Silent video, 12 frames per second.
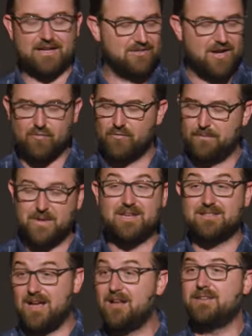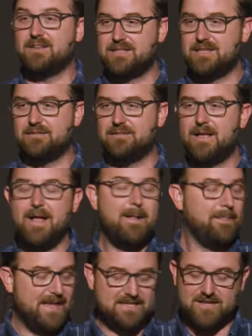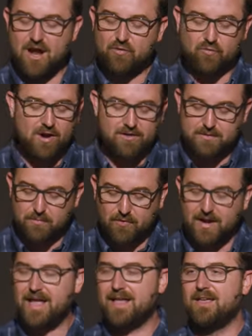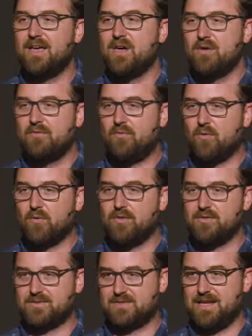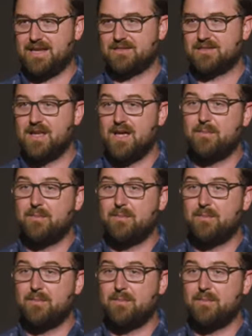It's not because God does heal. It's not wrong to pray for those things.